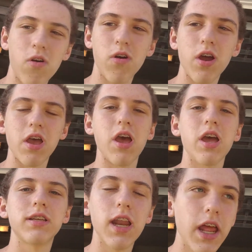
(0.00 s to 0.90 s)
Today,
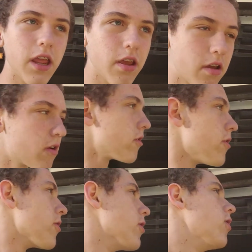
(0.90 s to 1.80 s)

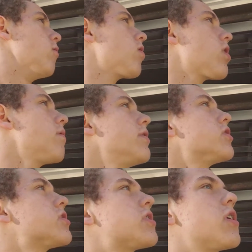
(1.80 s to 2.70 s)
we're going to be just
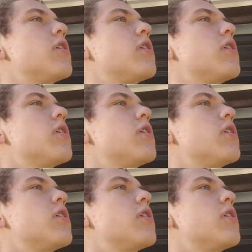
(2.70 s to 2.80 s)
driving